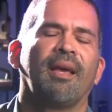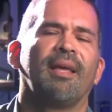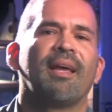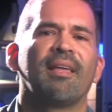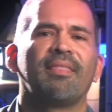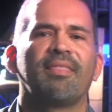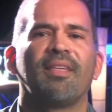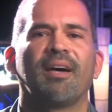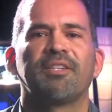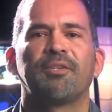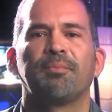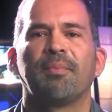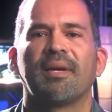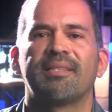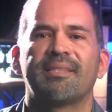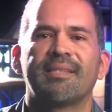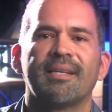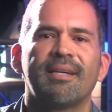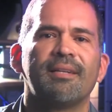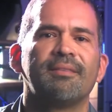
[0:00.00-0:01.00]
And I thought to
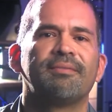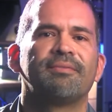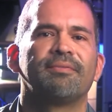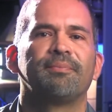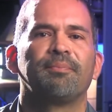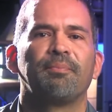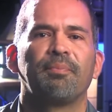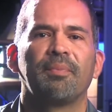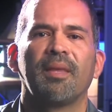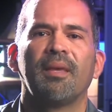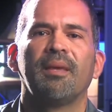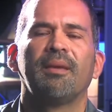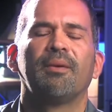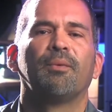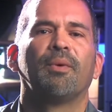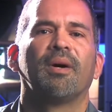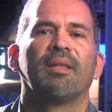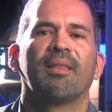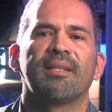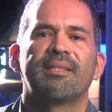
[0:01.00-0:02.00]
myself,
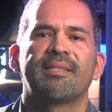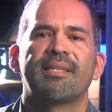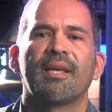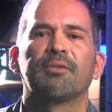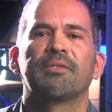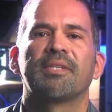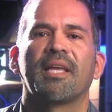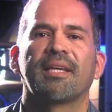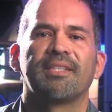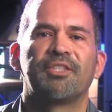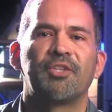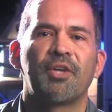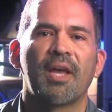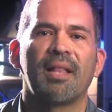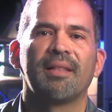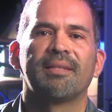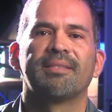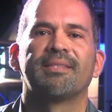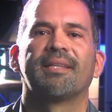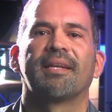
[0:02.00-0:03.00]
well, that sounds like a
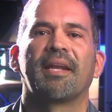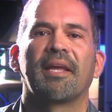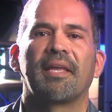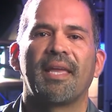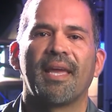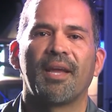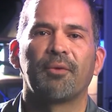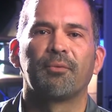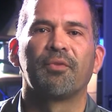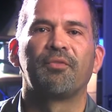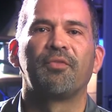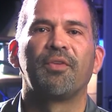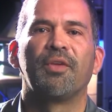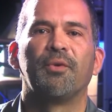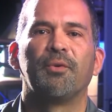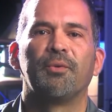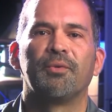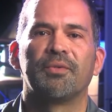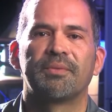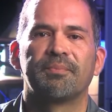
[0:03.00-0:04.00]
challenge that I can't
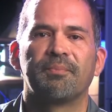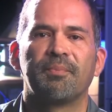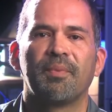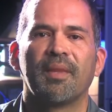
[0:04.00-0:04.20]
refuse.